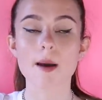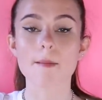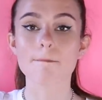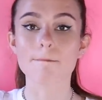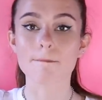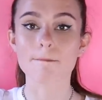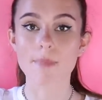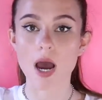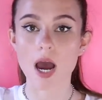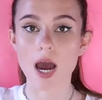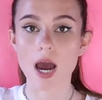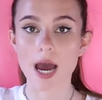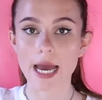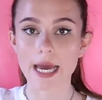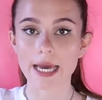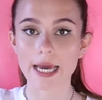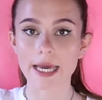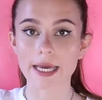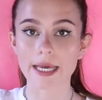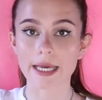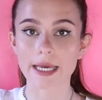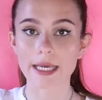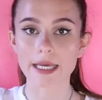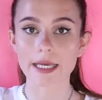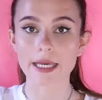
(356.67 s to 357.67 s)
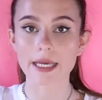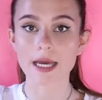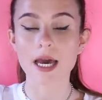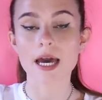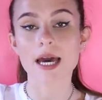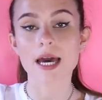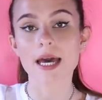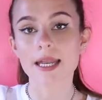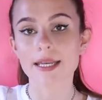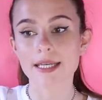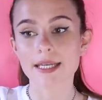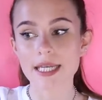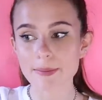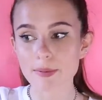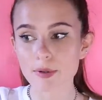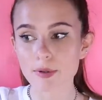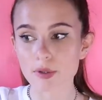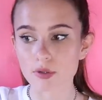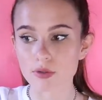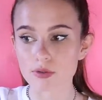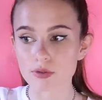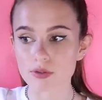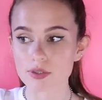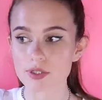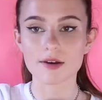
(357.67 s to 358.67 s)
my
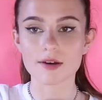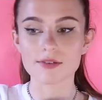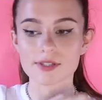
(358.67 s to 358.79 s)
nipples.